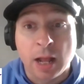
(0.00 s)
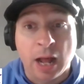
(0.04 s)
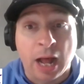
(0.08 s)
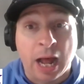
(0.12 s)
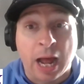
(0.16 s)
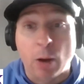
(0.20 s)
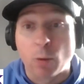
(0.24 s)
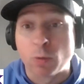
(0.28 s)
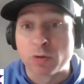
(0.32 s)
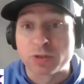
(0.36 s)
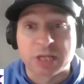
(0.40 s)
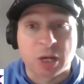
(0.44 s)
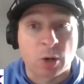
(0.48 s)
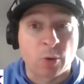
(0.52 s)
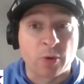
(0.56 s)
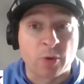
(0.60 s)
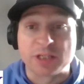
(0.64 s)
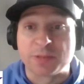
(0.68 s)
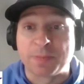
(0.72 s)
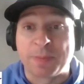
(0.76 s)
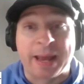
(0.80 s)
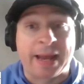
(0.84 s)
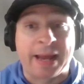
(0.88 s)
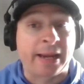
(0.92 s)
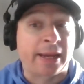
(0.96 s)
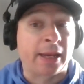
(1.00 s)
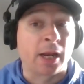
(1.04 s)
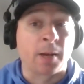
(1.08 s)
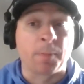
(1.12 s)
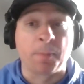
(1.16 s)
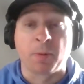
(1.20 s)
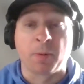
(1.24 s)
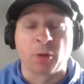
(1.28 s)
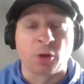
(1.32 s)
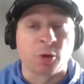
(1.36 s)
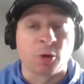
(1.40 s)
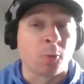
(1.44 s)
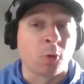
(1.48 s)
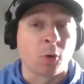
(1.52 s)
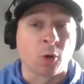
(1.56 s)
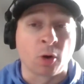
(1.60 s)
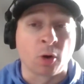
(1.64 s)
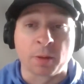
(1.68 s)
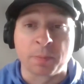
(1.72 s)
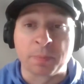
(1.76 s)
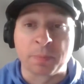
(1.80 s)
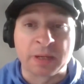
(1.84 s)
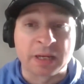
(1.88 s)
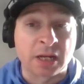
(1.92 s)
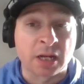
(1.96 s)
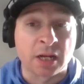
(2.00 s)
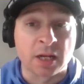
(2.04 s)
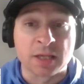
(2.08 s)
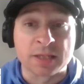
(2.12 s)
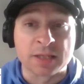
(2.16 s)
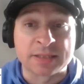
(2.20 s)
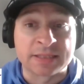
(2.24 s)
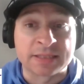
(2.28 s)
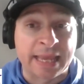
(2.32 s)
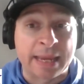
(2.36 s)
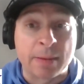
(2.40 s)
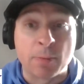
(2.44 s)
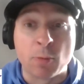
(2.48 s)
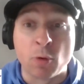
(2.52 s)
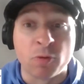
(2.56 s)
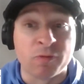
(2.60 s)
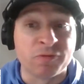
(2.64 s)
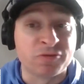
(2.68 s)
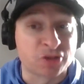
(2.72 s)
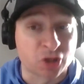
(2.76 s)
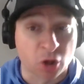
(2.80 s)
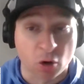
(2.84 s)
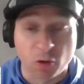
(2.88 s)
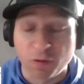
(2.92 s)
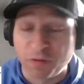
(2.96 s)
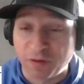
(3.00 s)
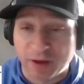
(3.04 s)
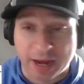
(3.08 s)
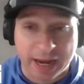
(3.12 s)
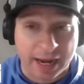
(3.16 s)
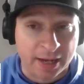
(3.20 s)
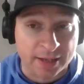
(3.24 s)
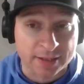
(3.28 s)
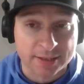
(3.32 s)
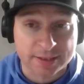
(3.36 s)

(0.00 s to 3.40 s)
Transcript: I was always backing up a little more, because they move so fast.